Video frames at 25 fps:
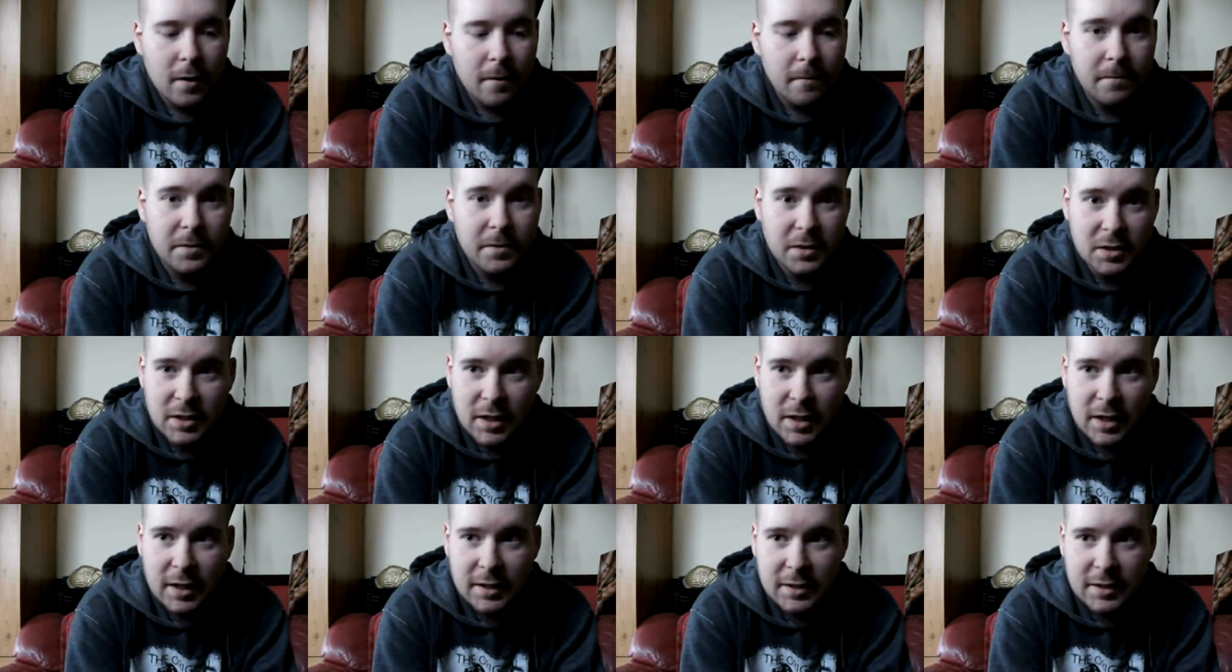
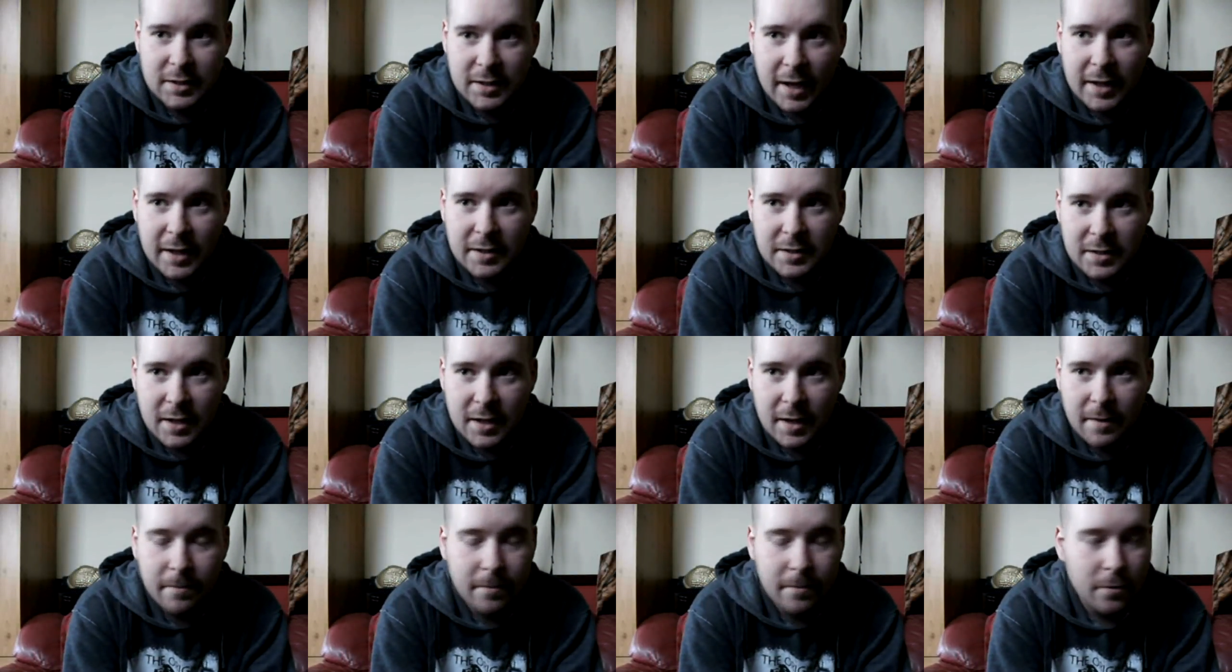Vasily
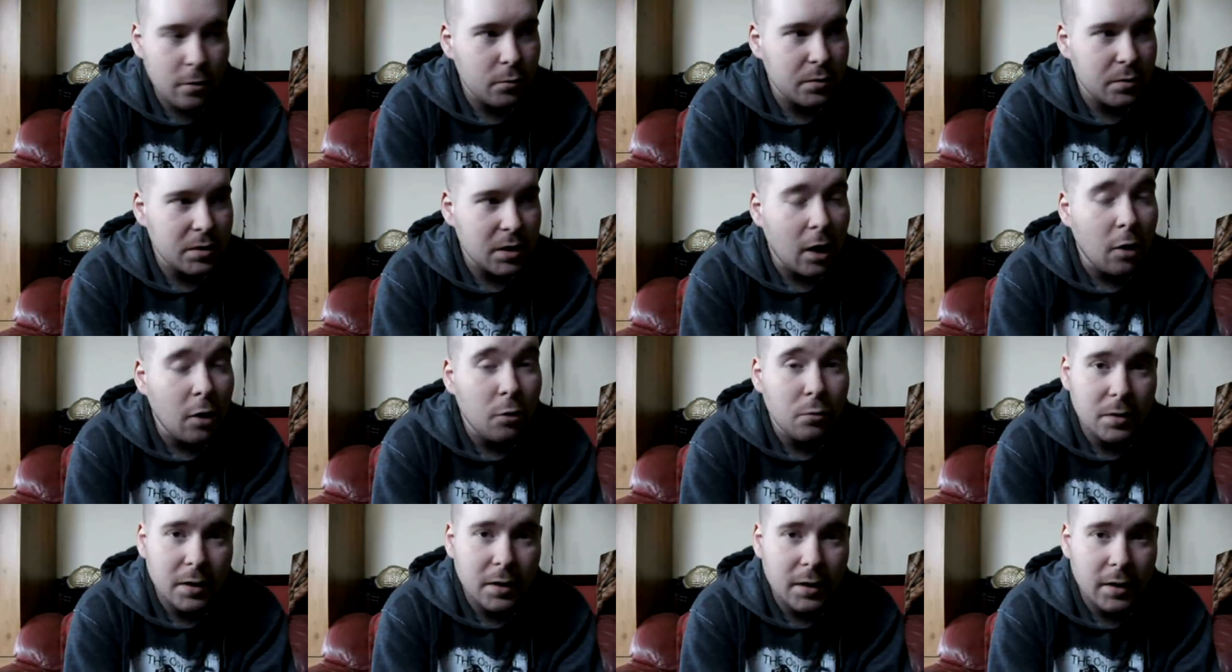Zatsev, who was
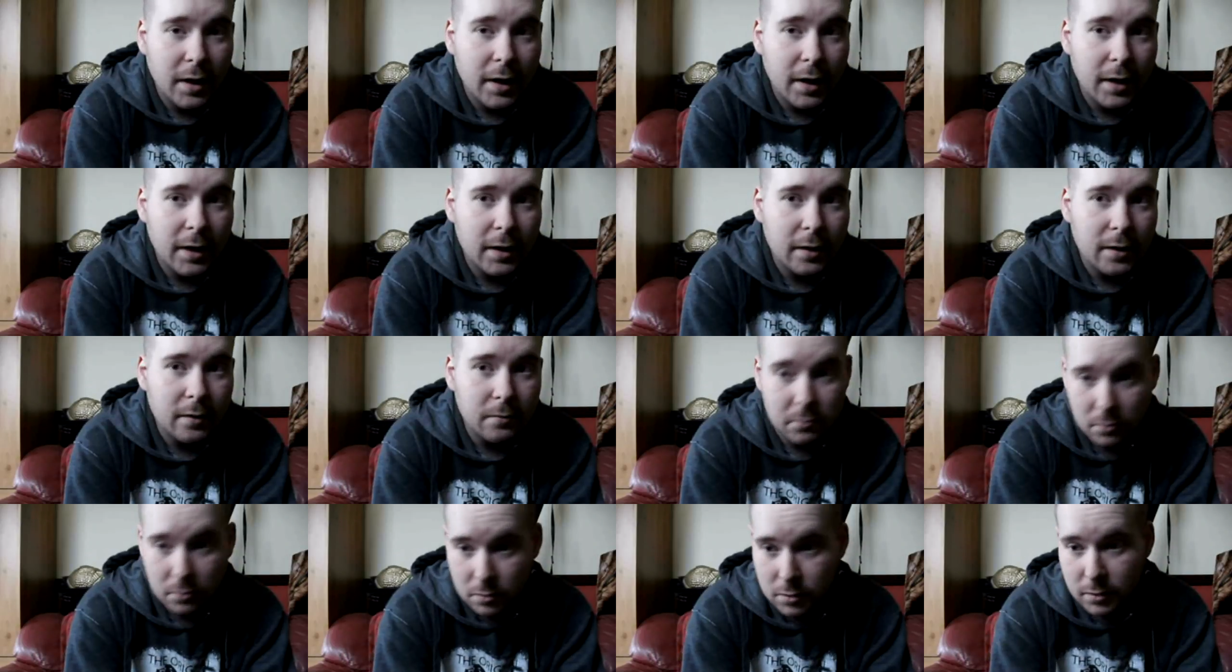holding a
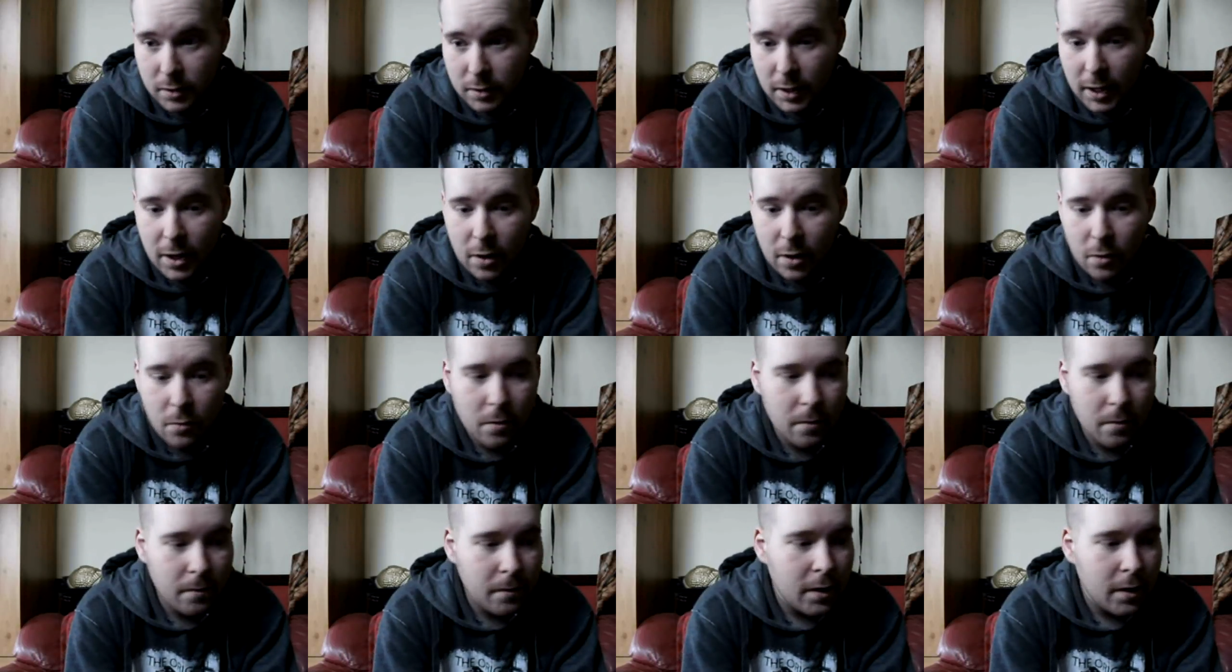hill,